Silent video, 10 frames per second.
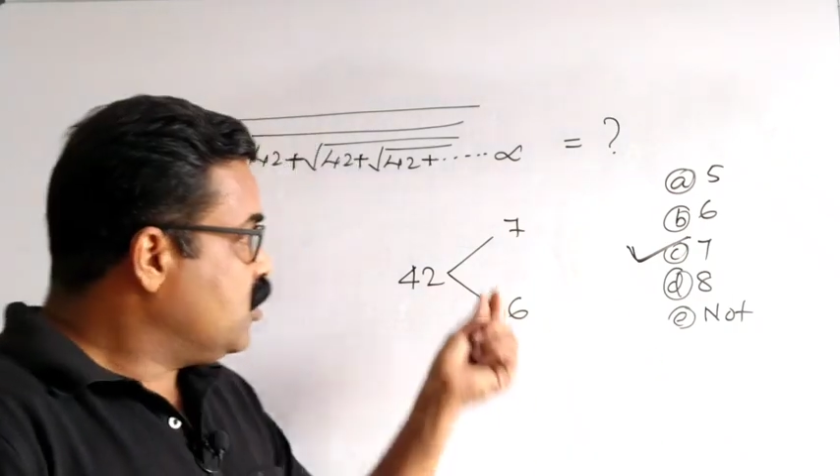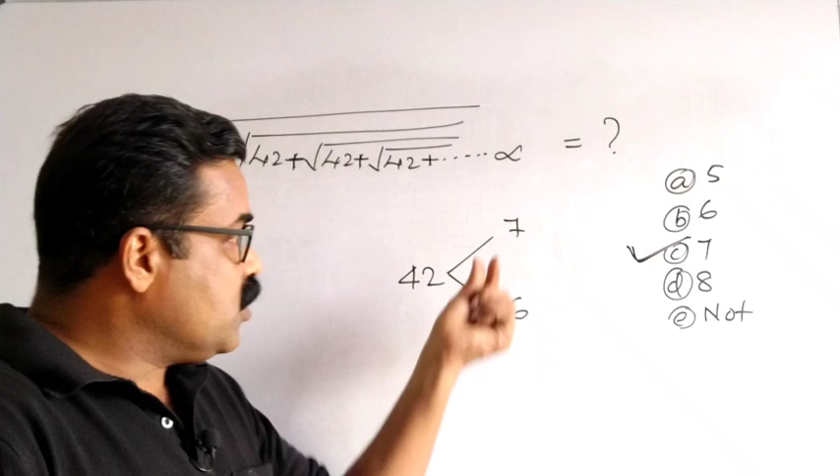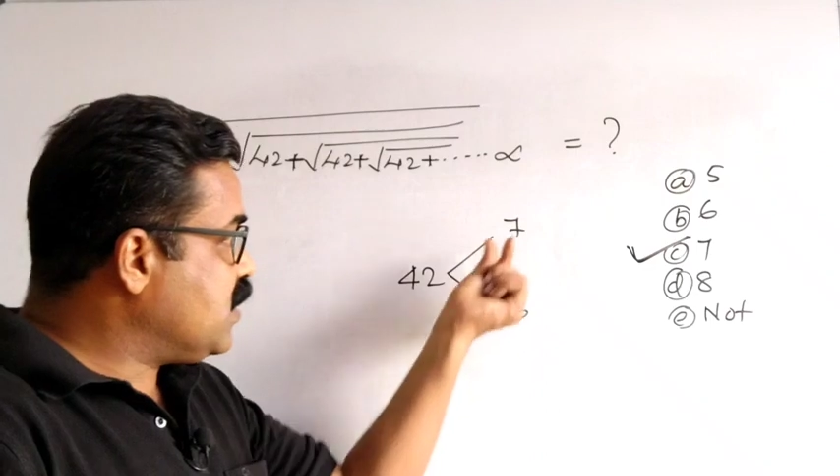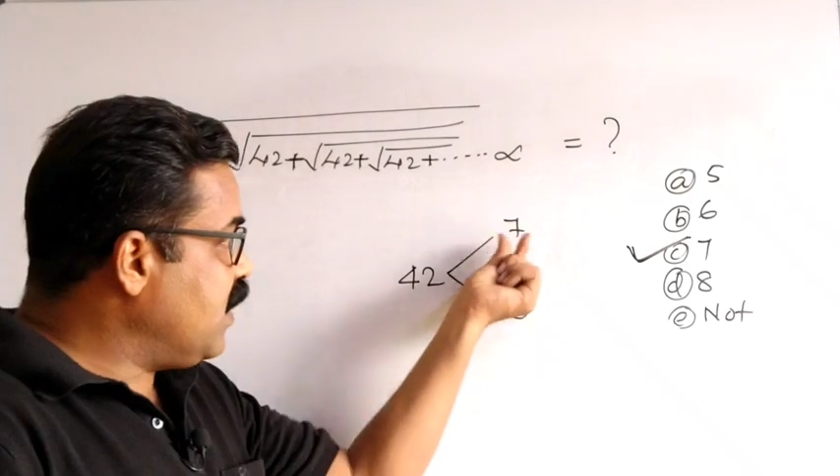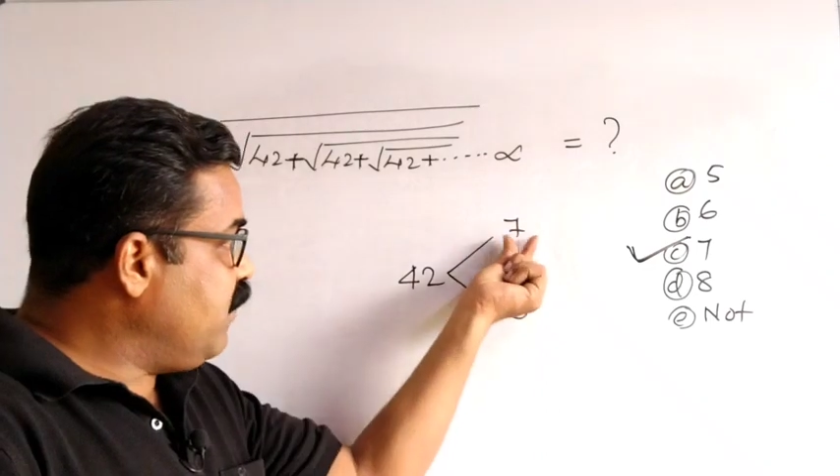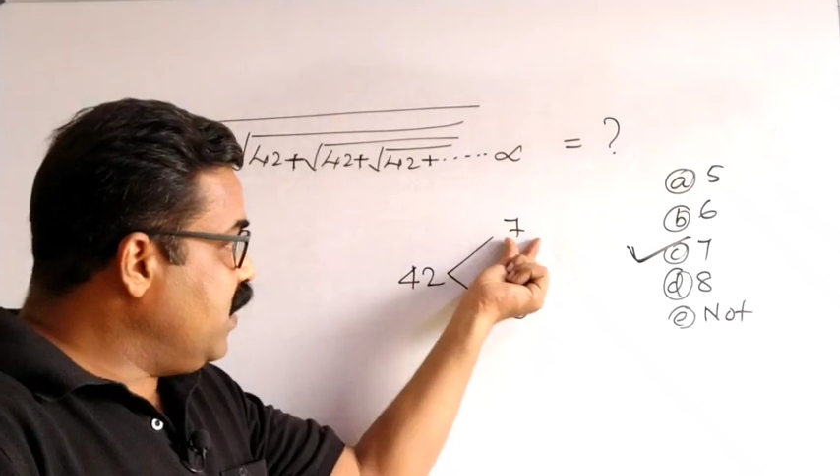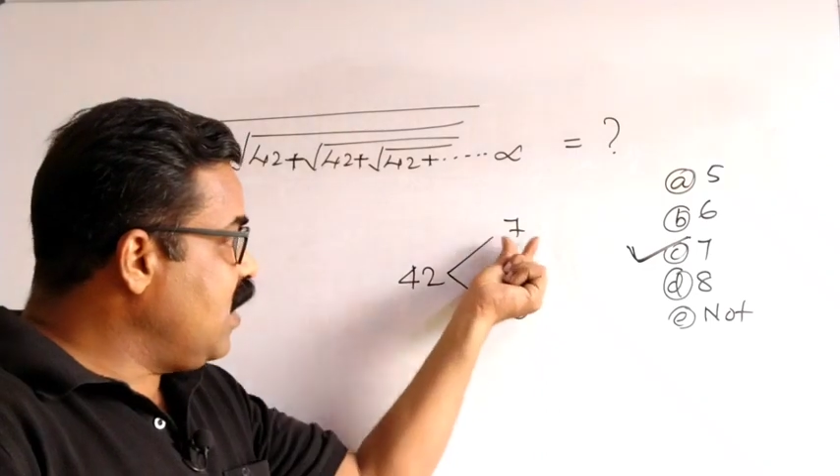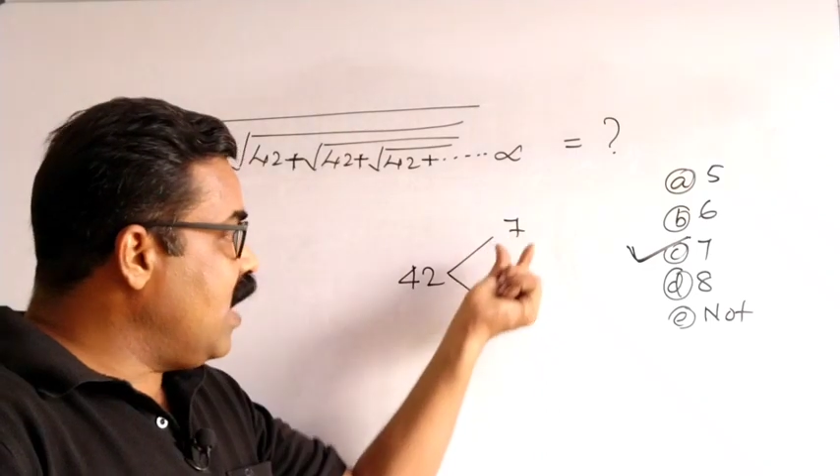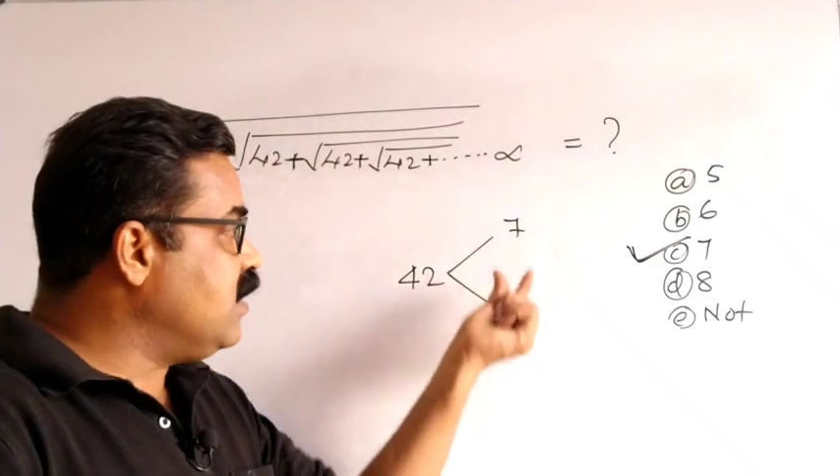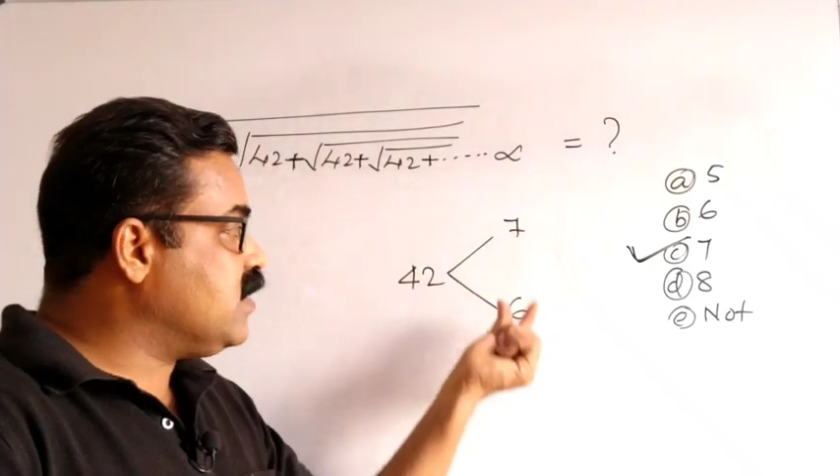So
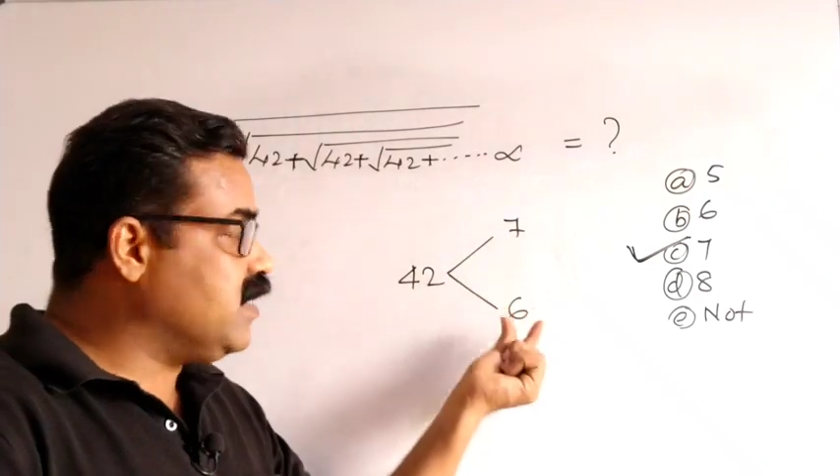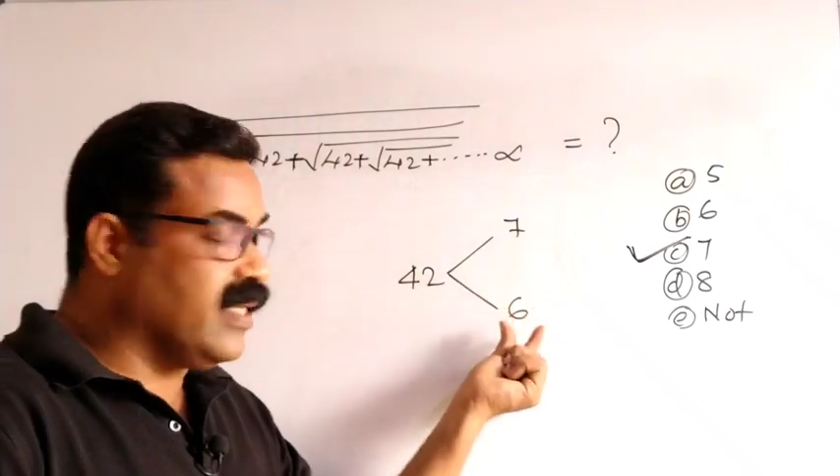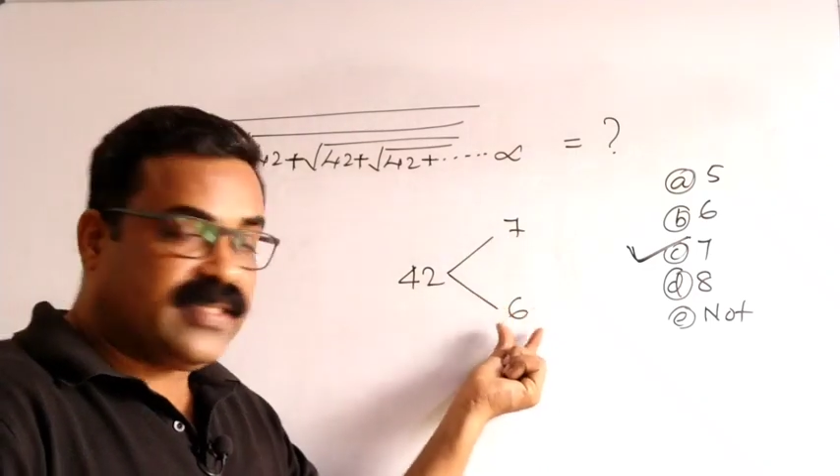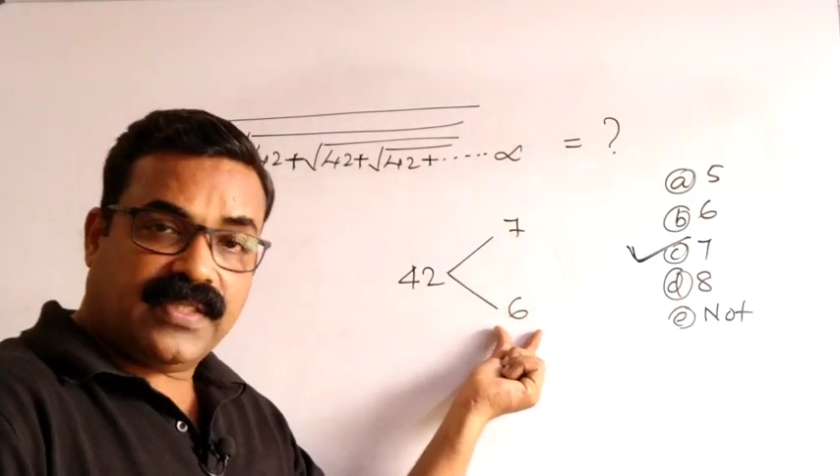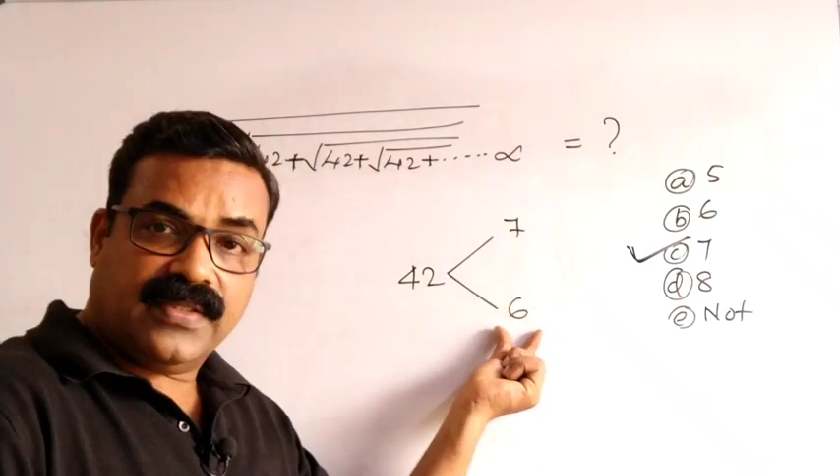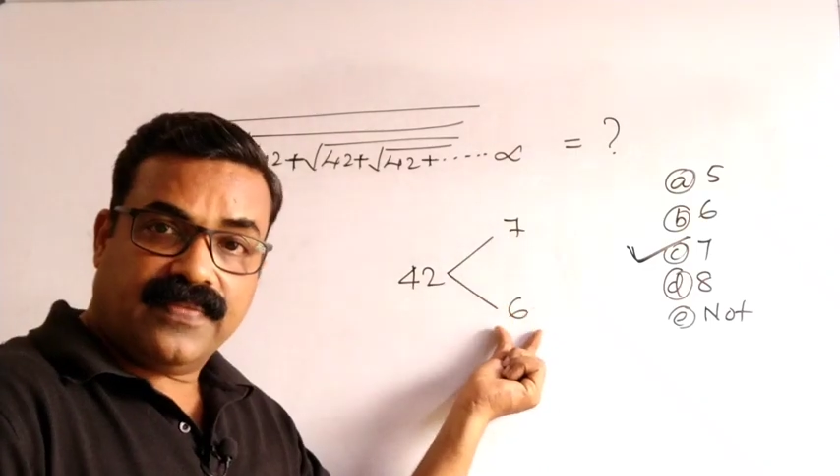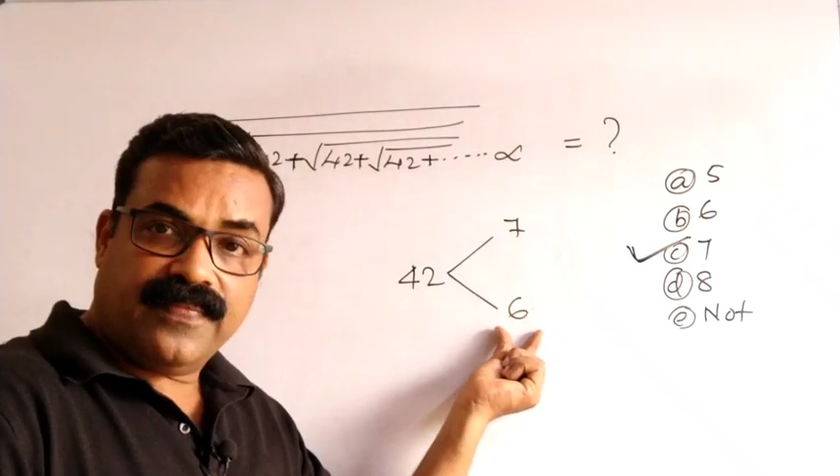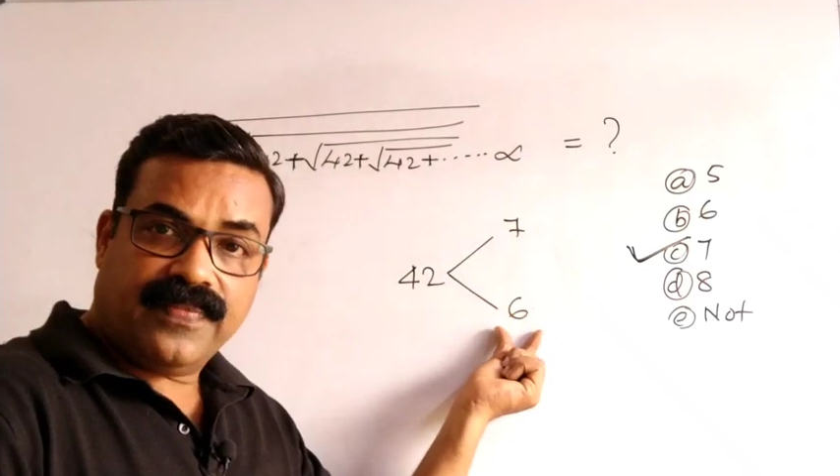7 and 6